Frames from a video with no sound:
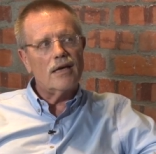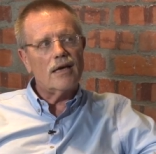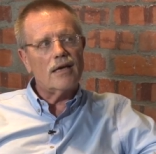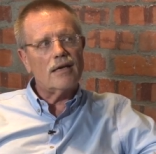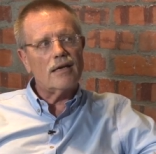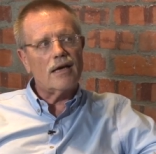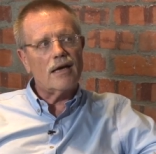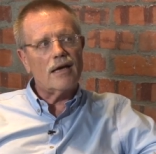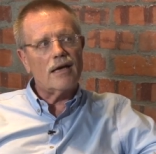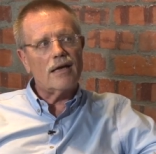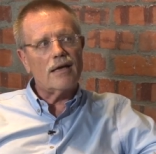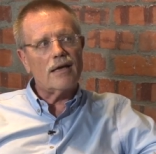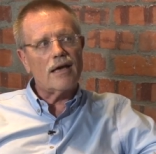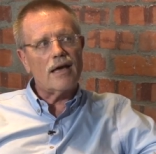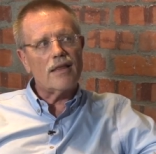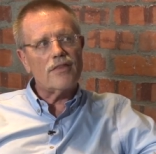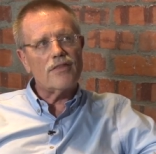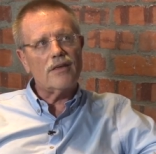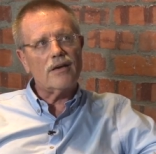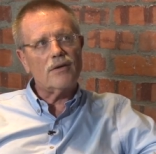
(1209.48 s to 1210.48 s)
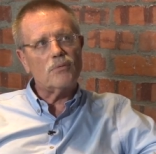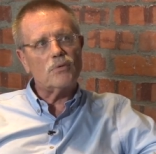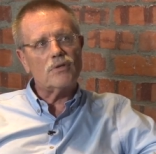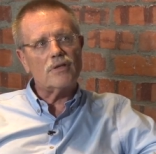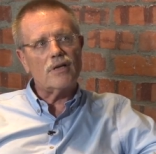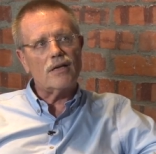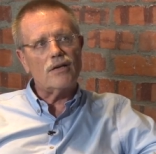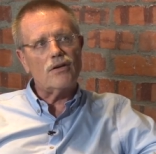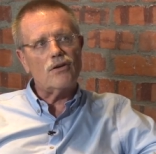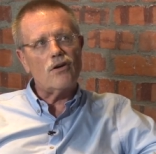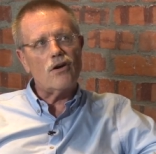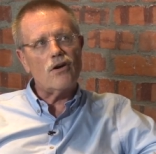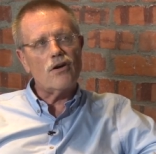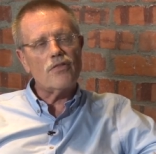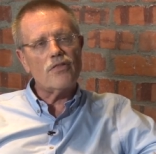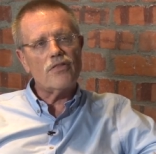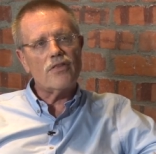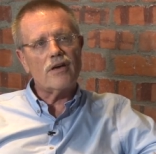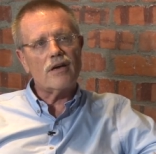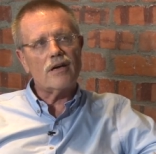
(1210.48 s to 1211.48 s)
And I think what I
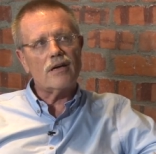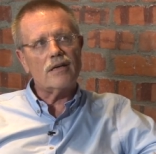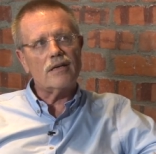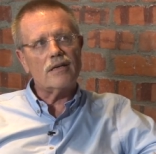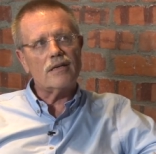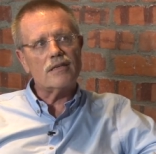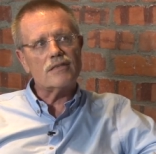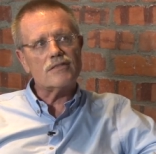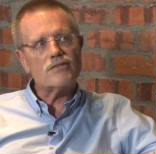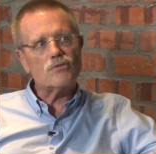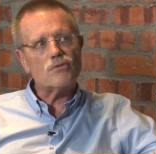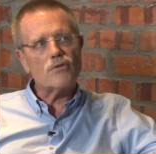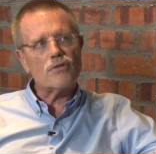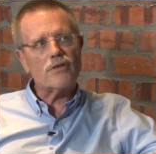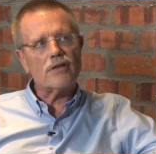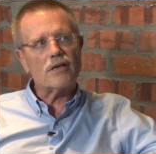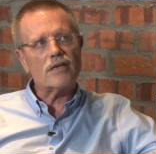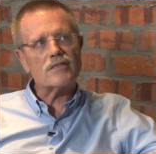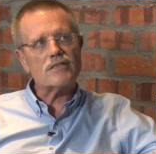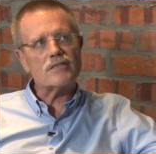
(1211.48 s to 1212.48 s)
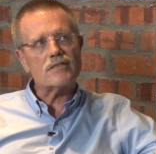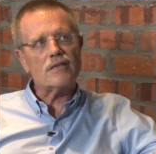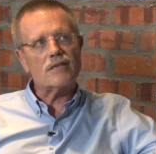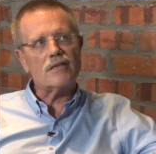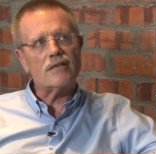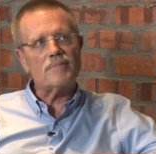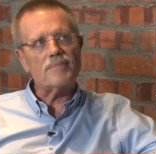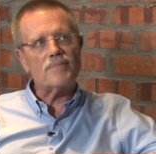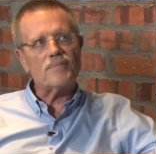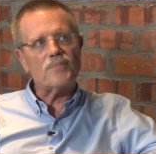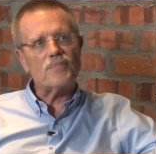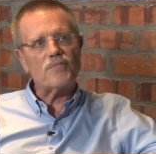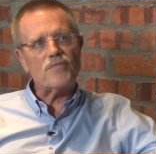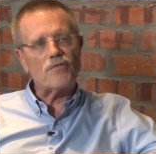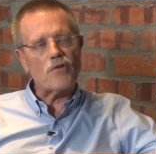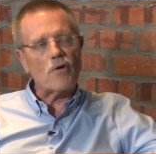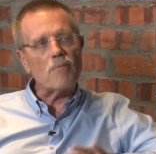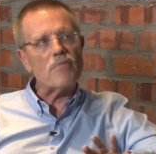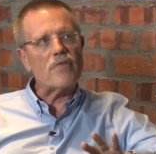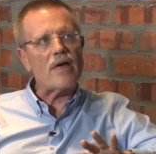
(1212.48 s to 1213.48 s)
learned there is two things
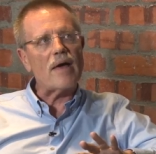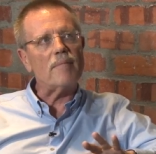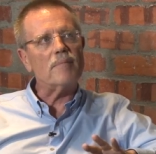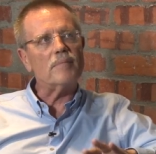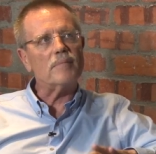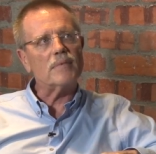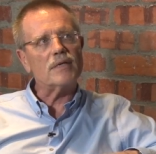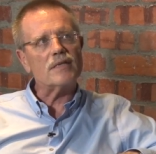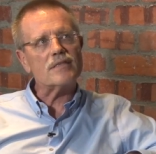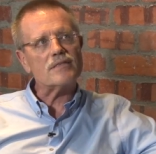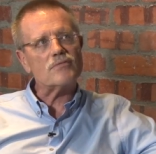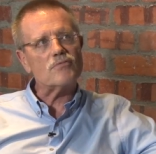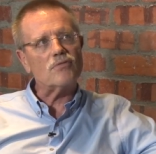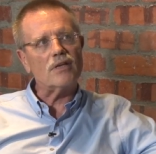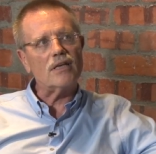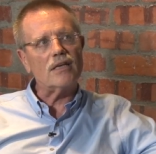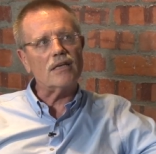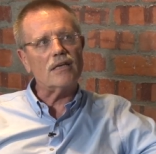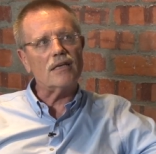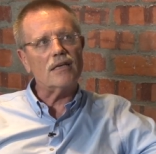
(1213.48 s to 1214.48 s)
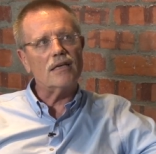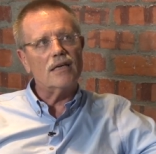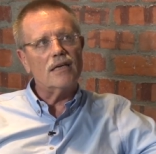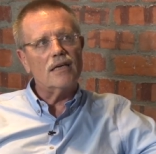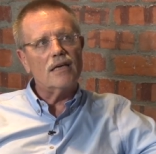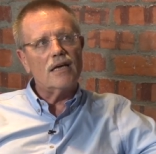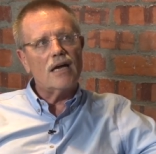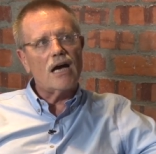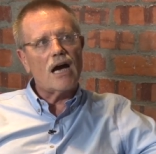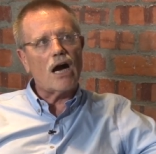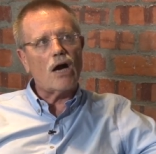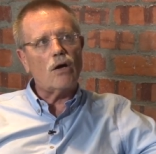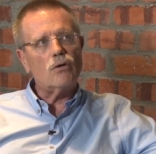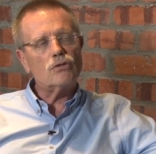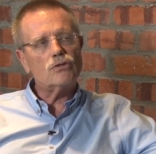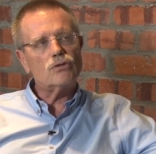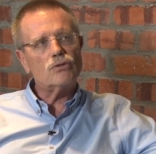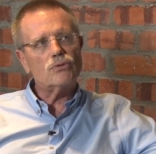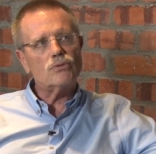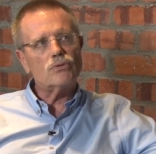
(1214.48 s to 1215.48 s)
from them is really
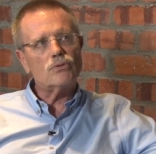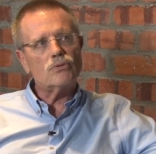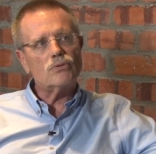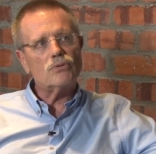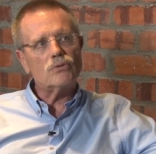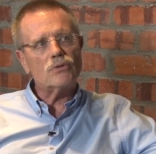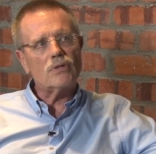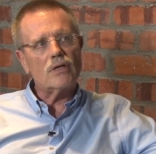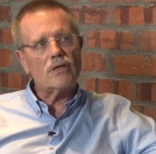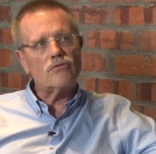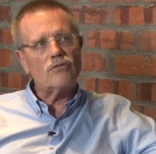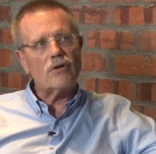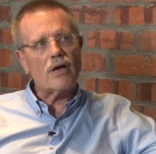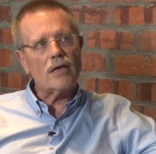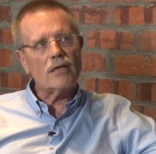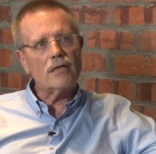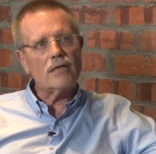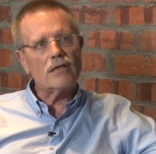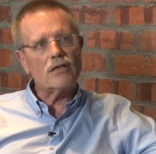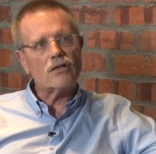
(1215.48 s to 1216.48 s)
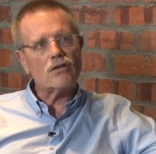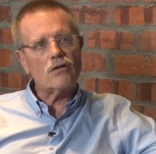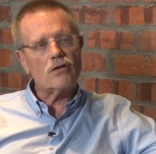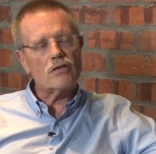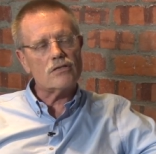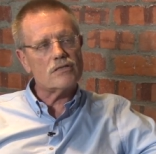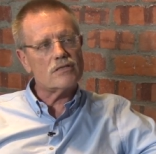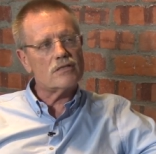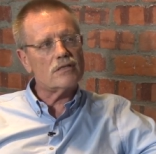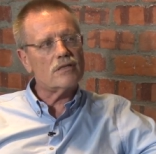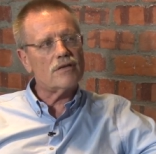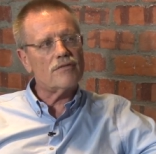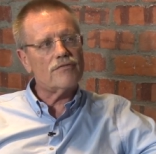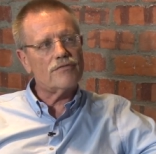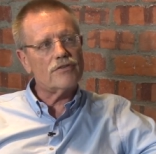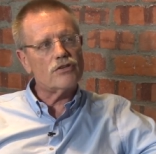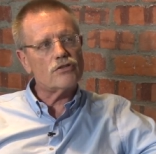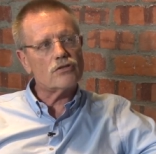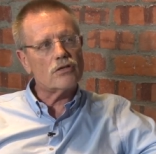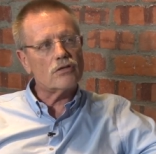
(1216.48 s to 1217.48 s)
how to run a
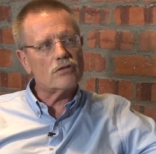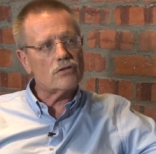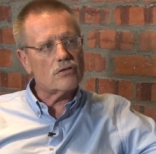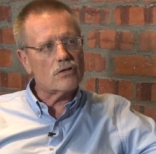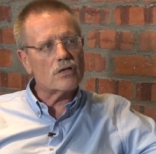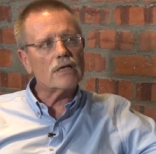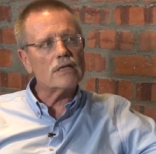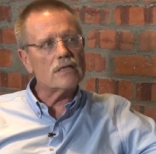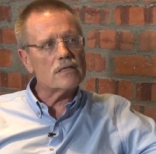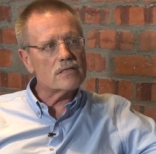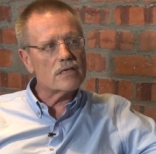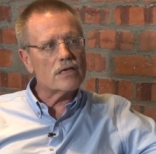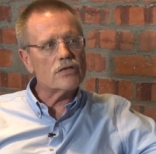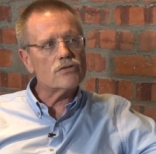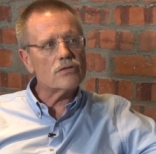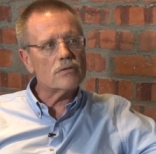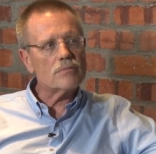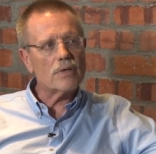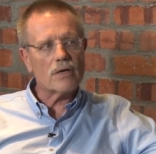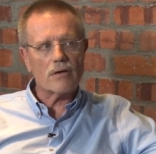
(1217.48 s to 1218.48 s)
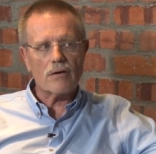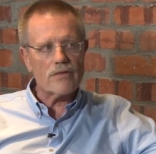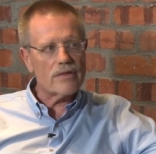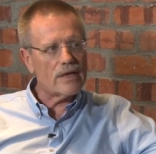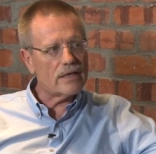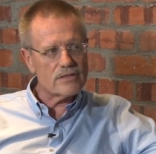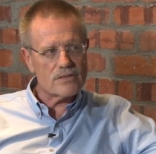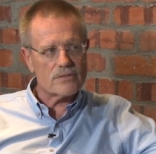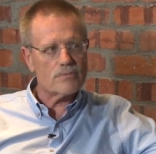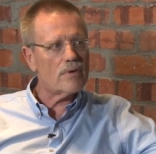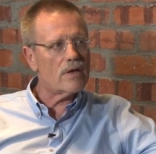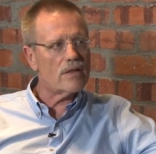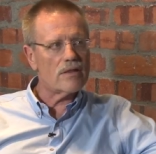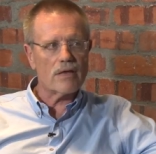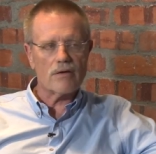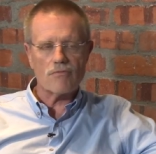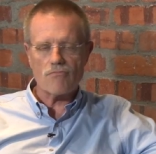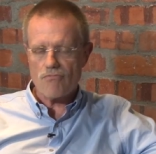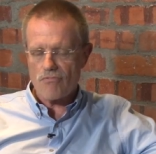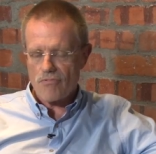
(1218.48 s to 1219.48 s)
cost-efficient organization, because that's where
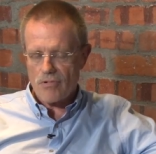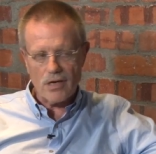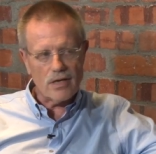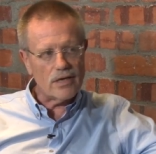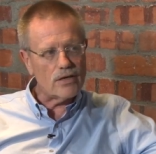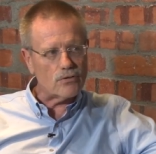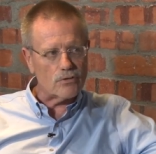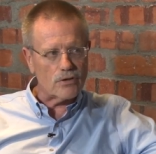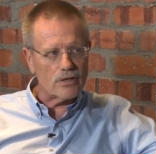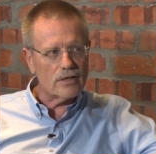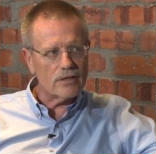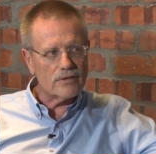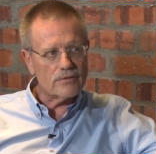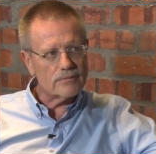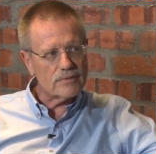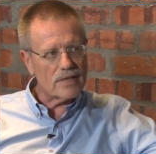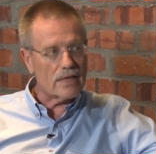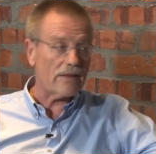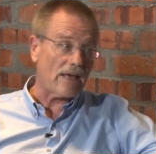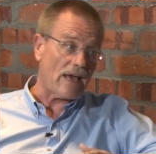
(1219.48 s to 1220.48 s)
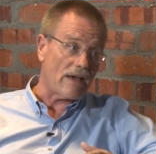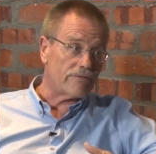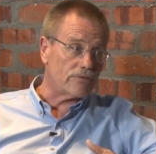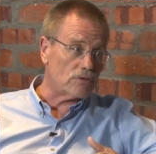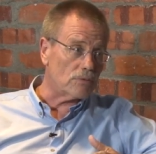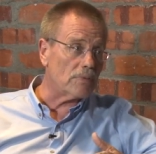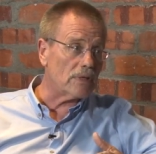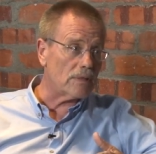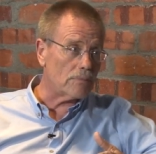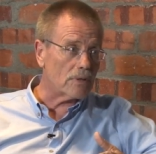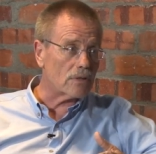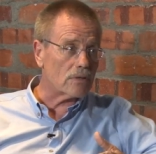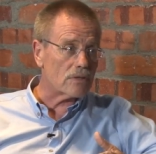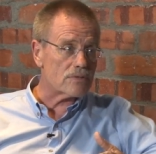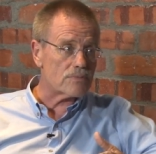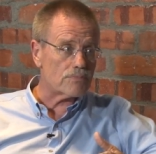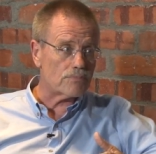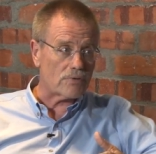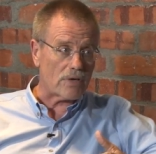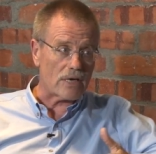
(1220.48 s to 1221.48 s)
they're really good in, and they have to be,
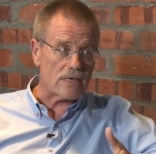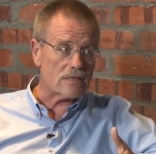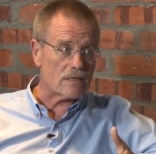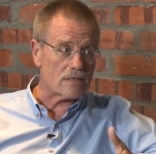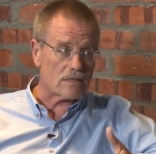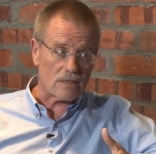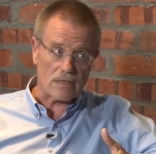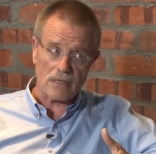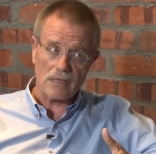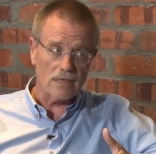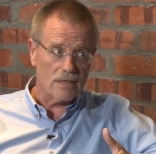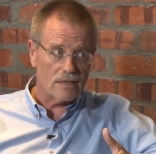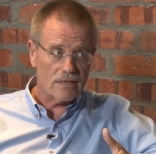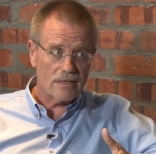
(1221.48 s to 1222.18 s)
because prices are,